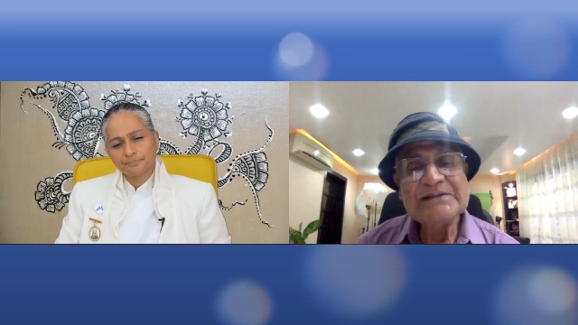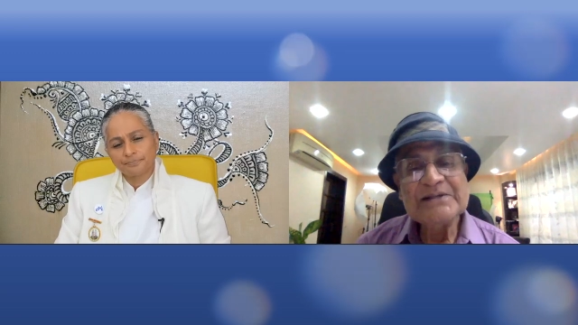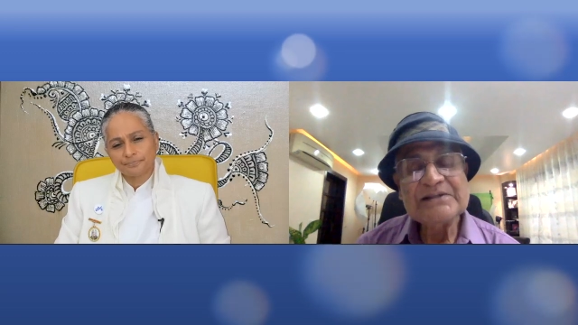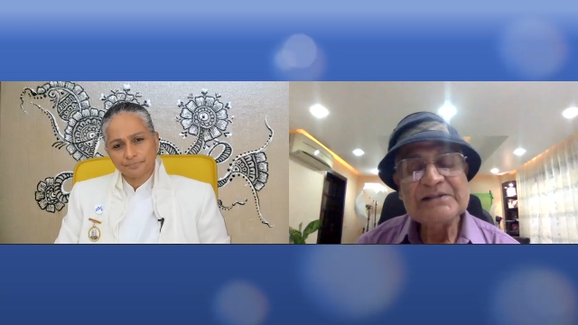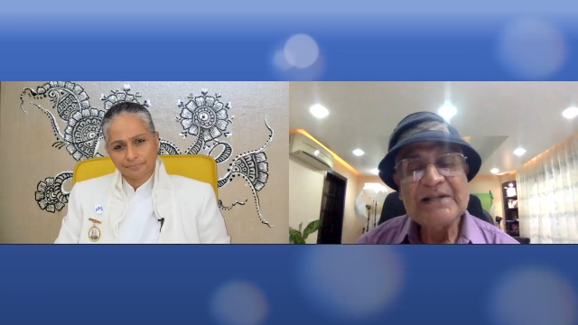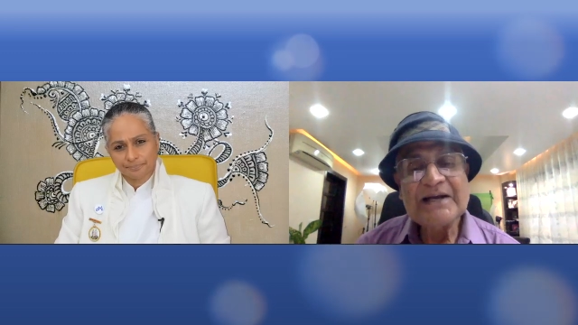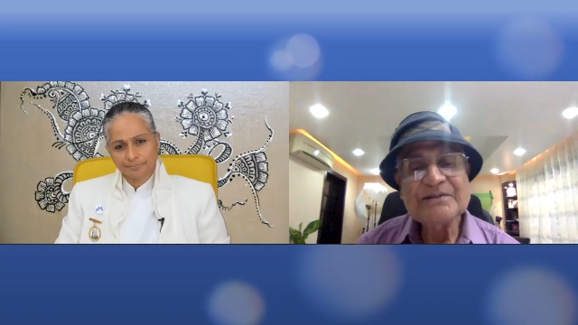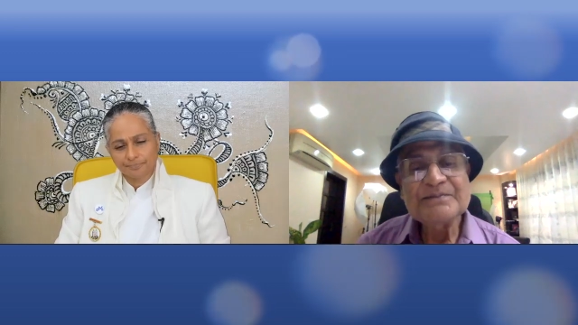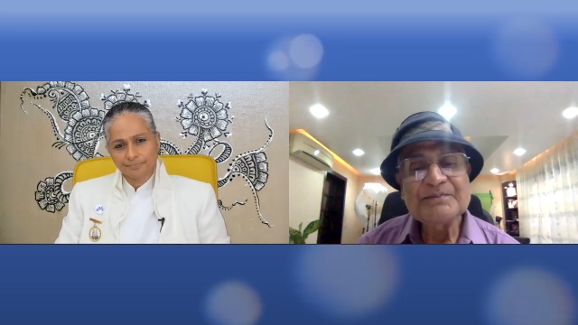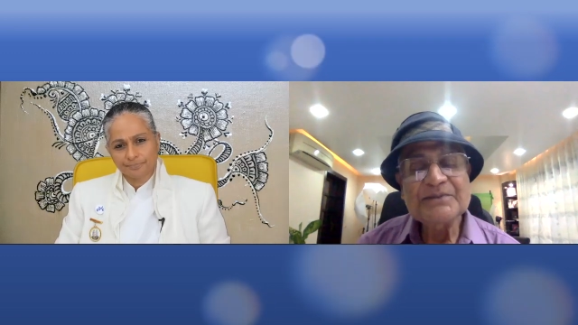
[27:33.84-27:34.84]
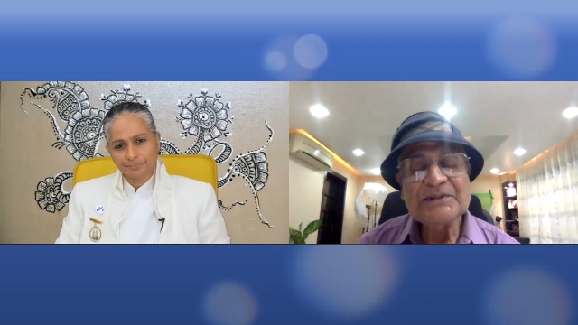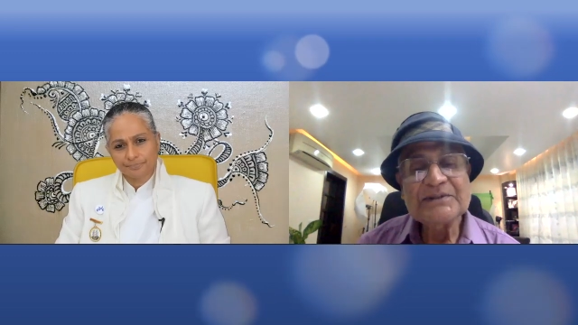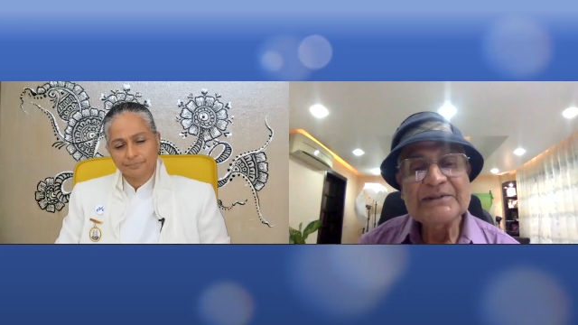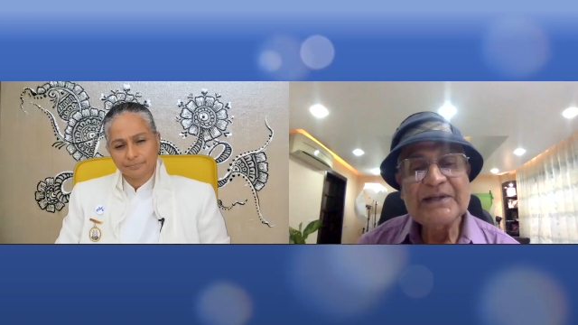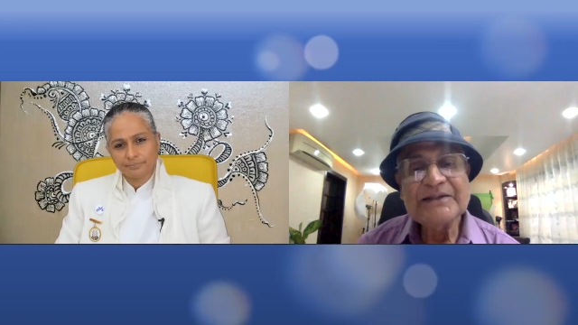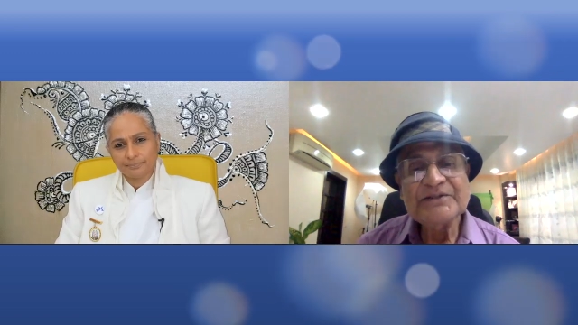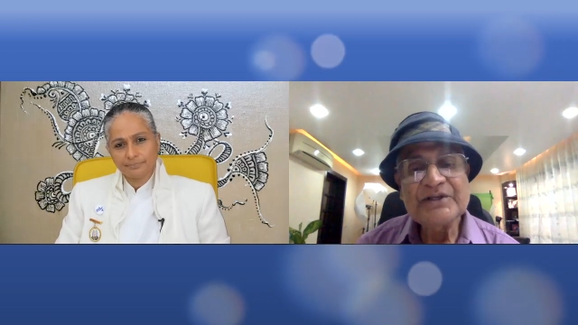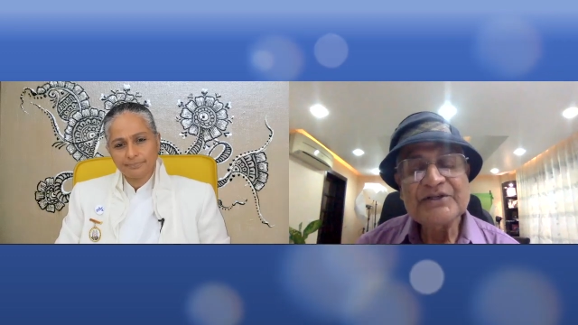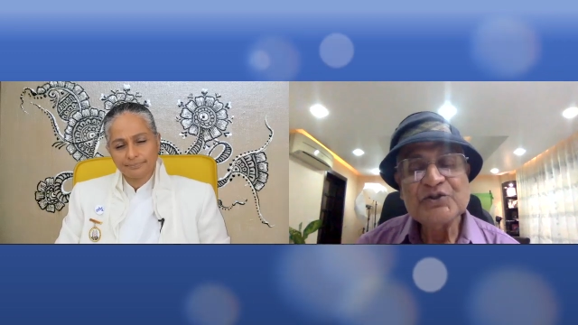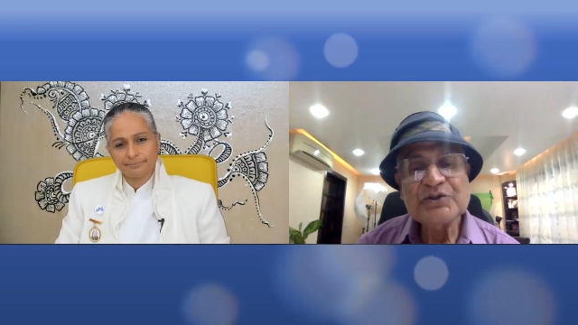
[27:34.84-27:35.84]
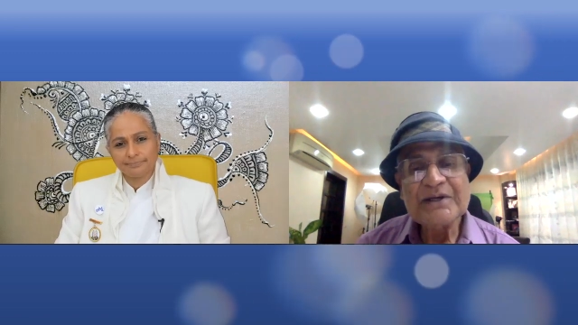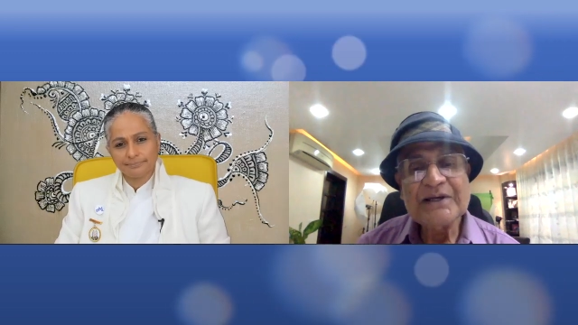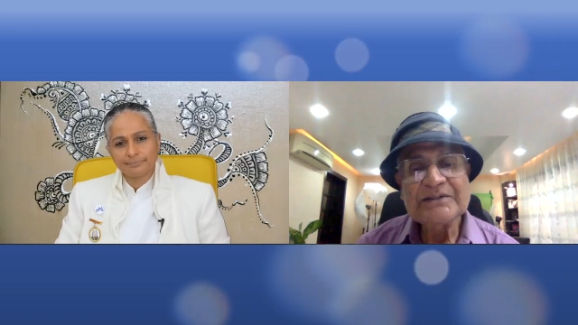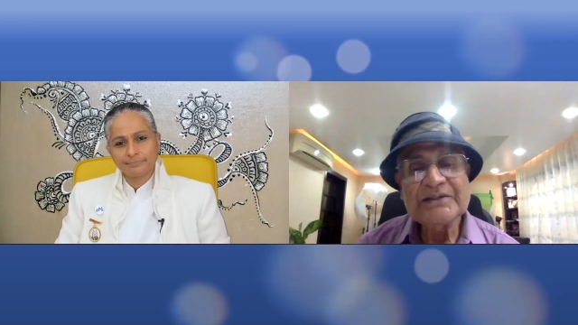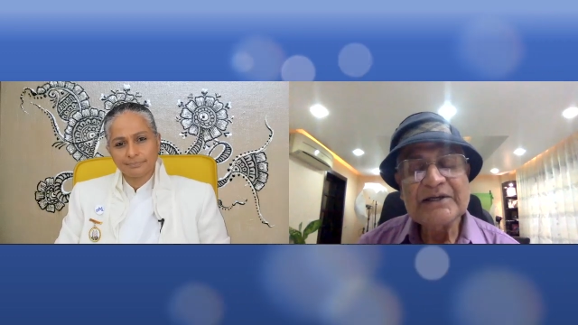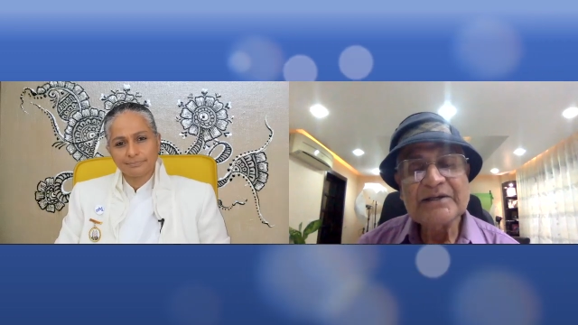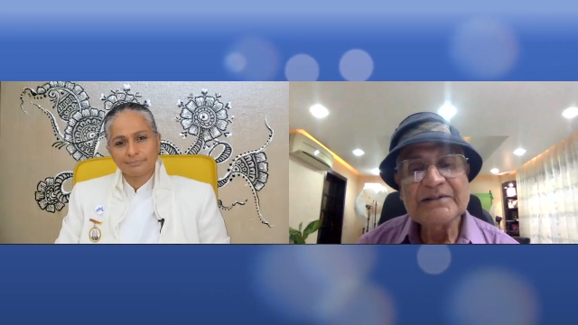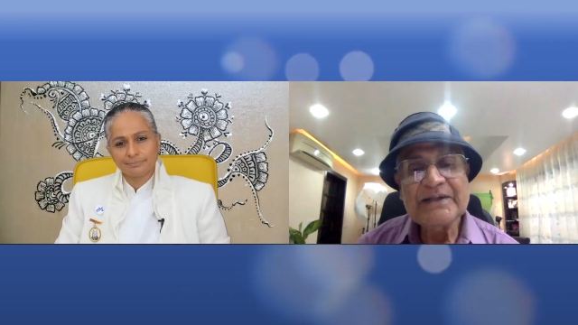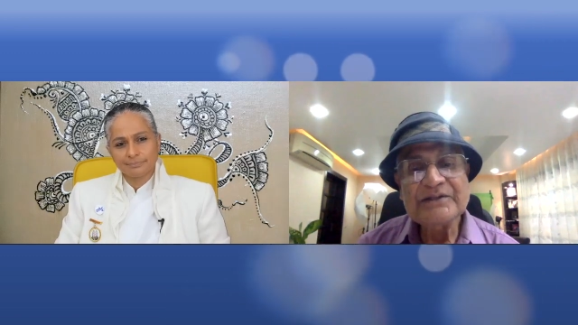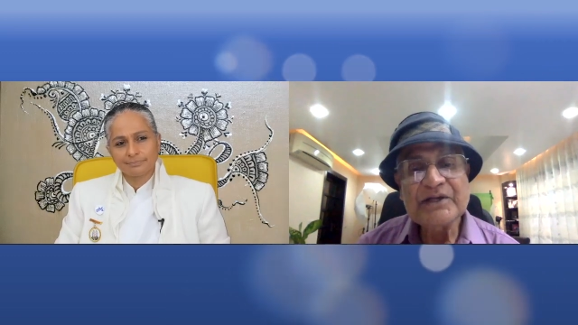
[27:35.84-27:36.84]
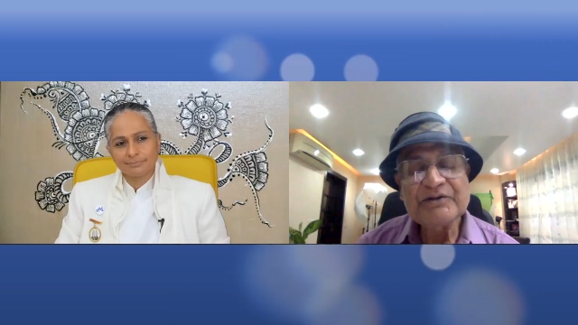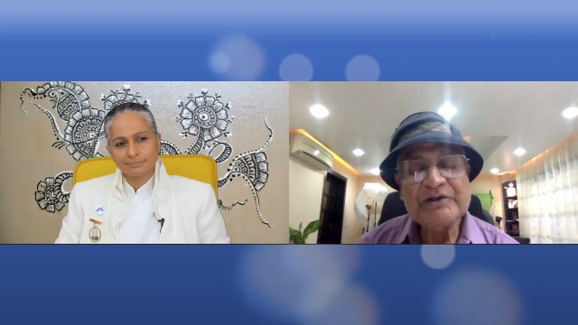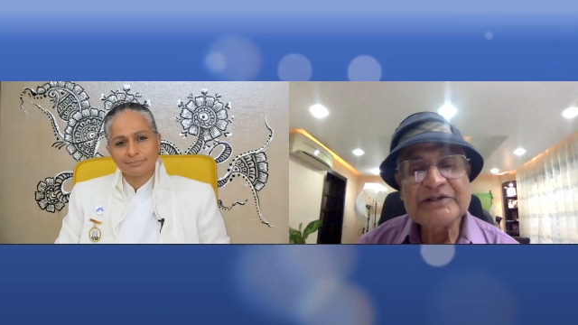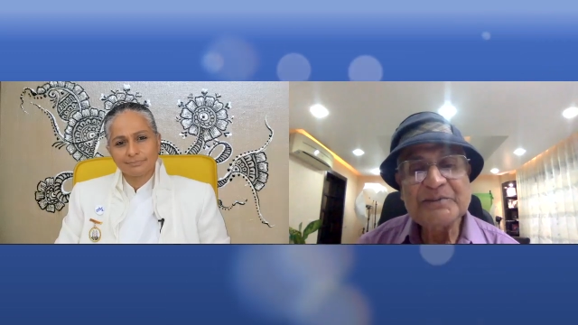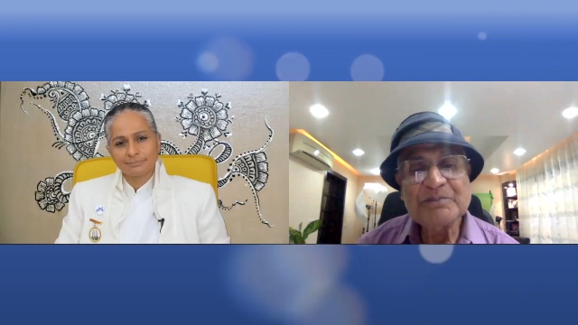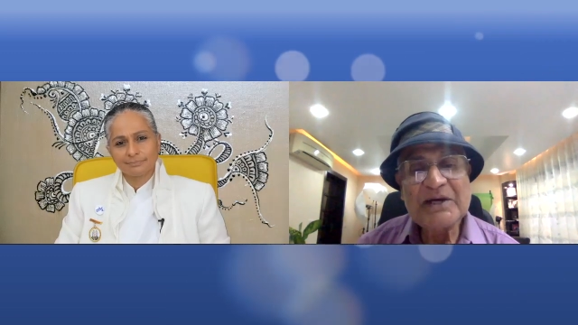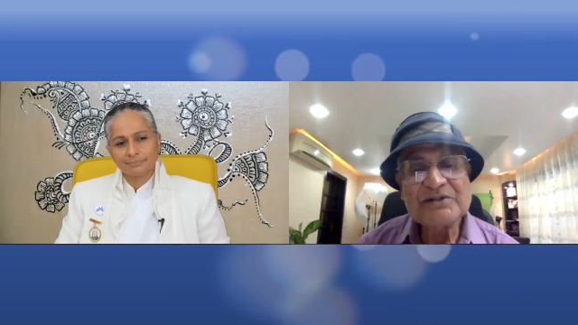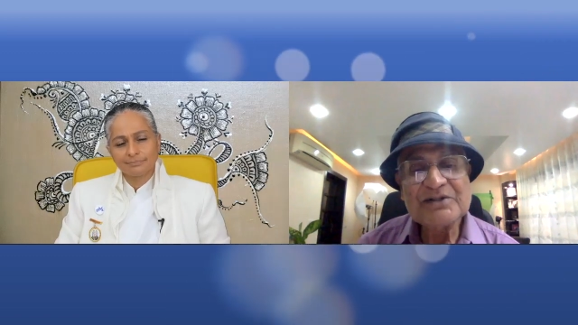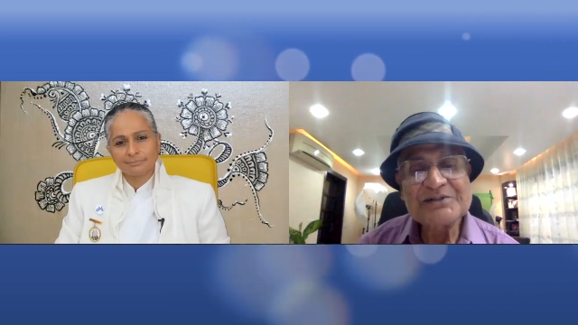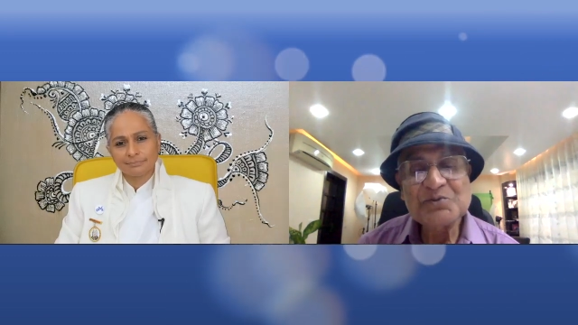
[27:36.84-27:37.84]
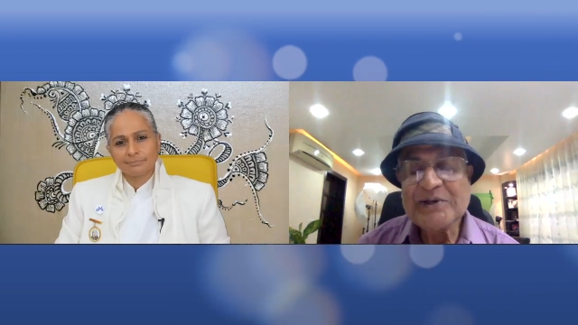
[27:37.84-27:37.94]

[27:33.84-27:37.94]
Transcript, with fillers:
Speaker 1: process that I teach, and then the creative process.